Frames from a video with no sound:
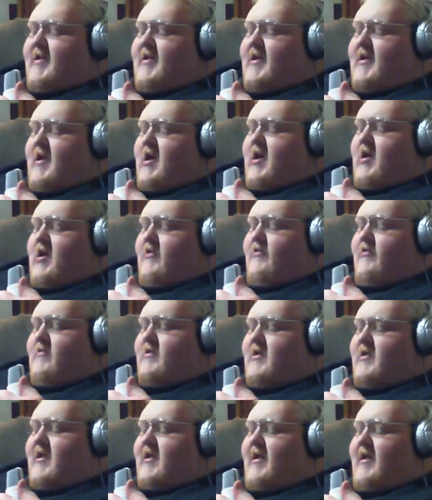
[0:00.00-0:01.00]
the other
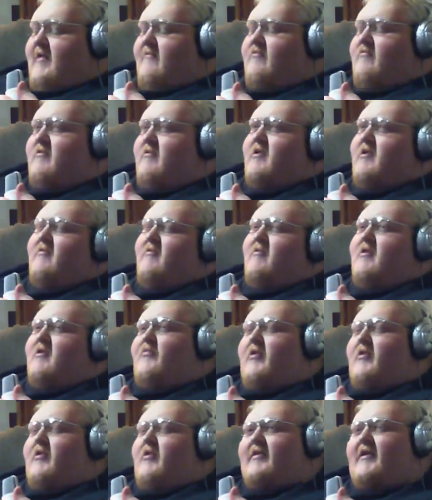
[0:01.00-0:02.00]
one that I really want to
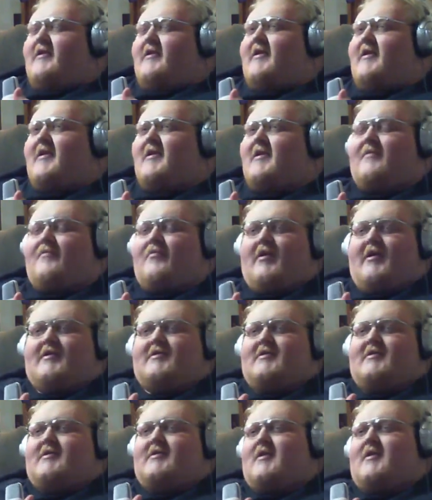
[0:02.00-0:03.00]
play that I didn't get to play
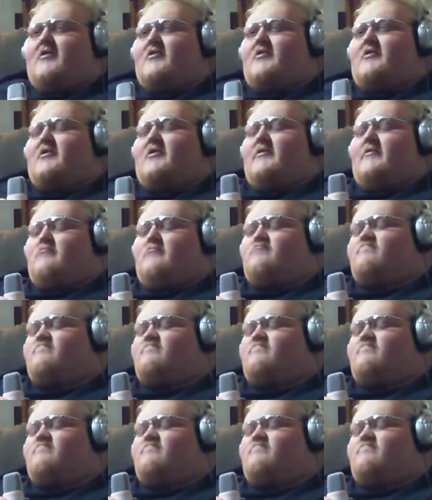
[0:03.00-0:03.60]
is Dishonored 2.